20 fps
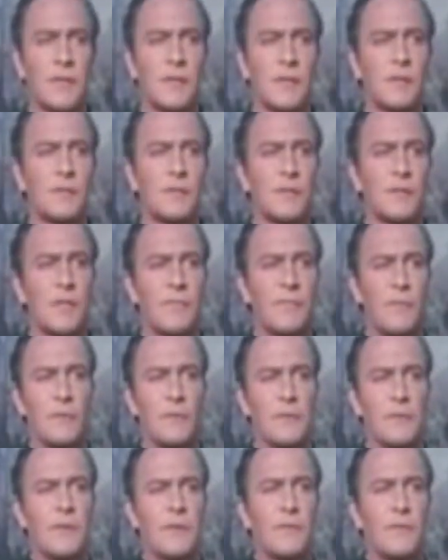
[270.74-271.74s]
I think the movie
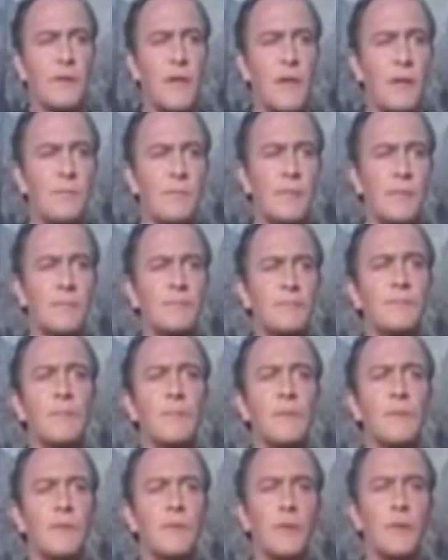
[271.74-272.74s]
is just
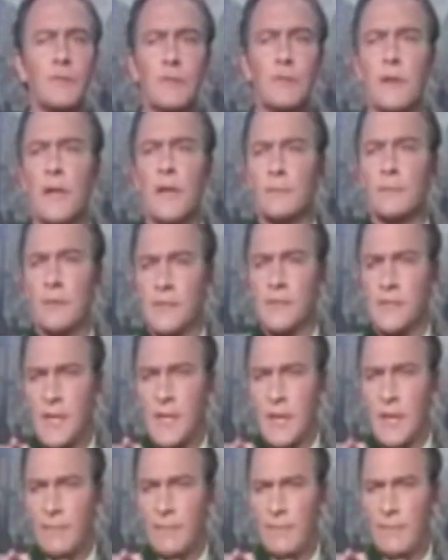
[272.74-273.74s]
fine.
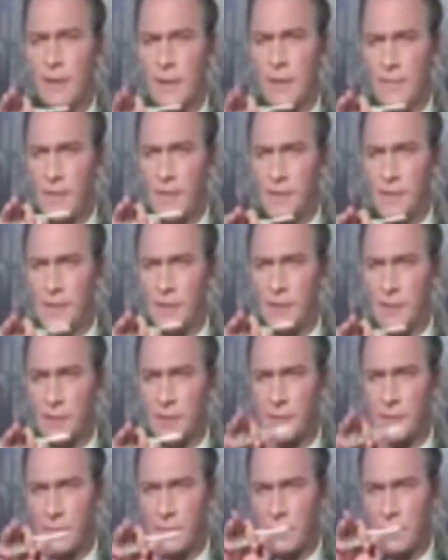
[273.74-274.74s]
I don't
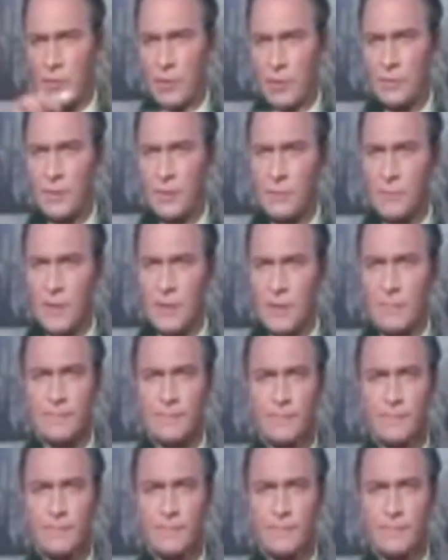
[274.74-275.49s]
hate it,